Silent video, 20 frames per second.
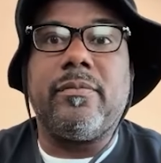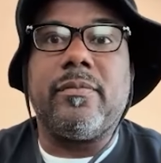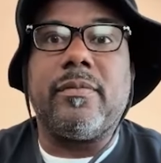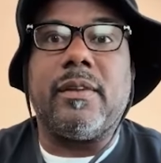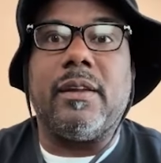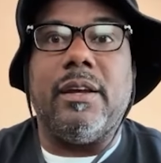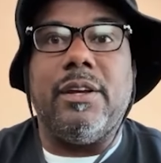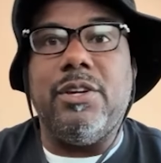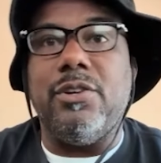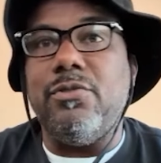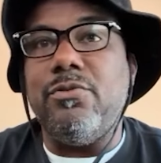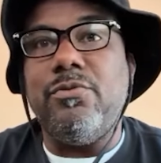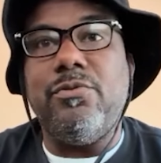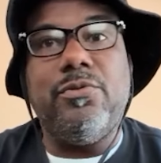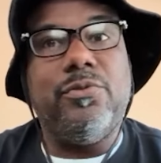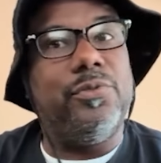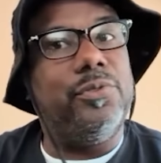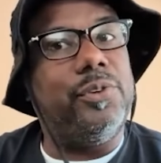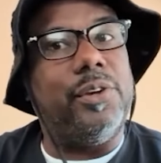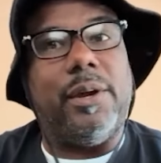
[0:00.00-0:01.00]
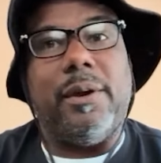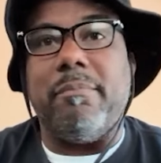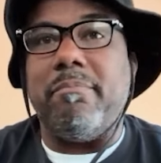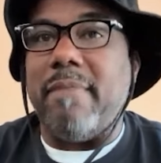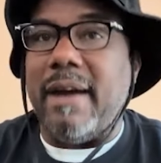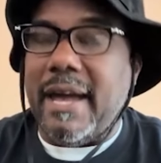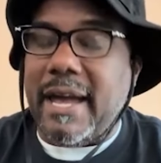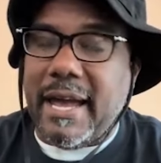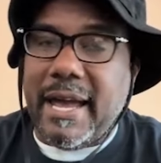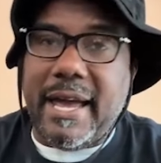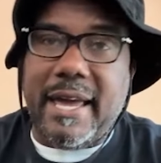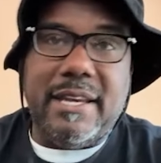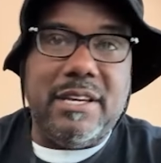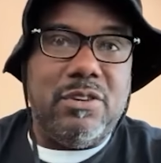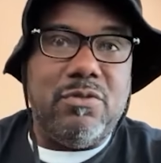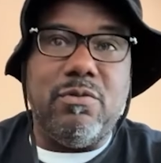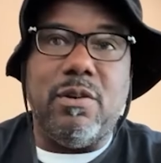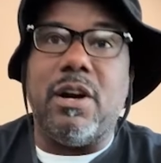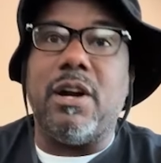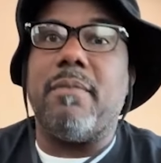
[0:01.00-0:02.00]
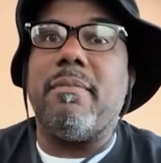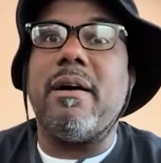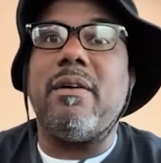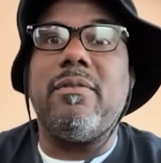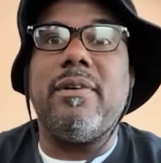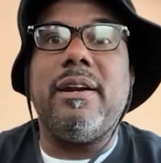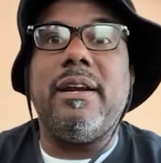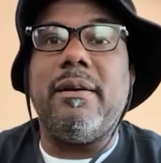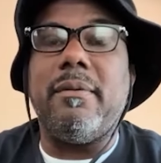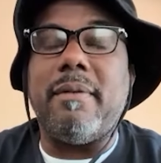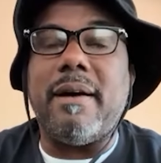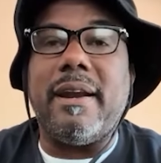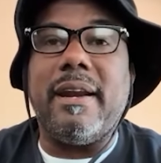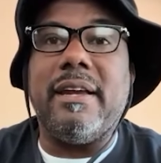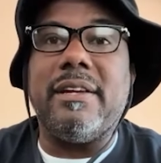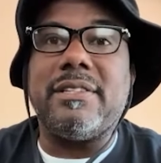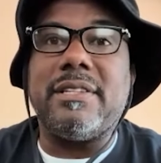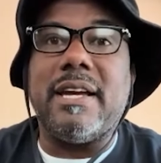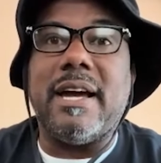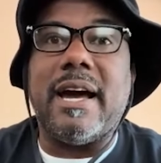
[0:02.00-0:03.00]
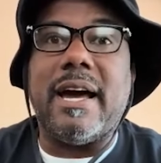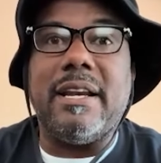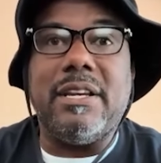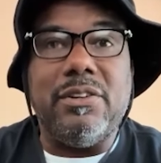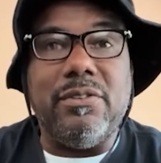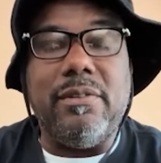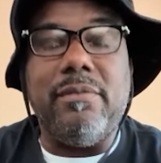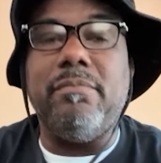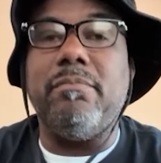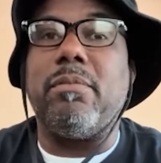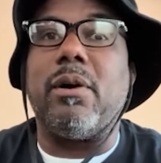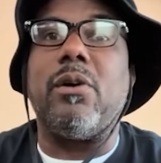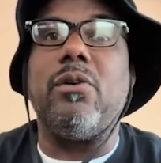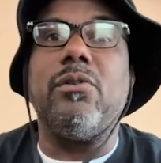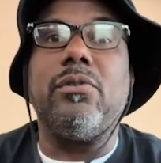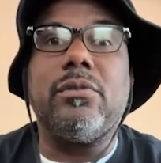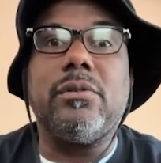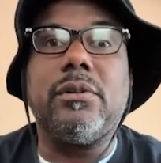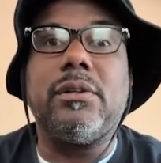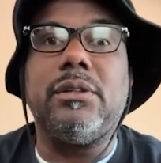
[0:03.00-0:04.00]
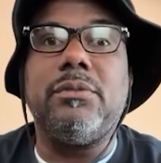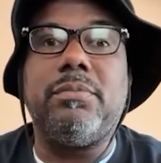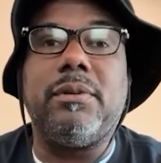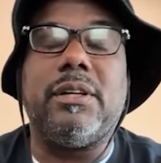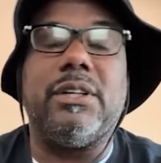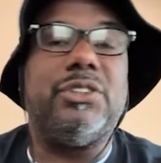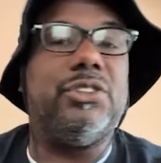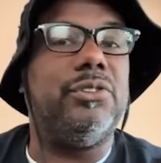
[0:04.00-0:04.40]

and you mad and you worry about what everybody else got and you broke because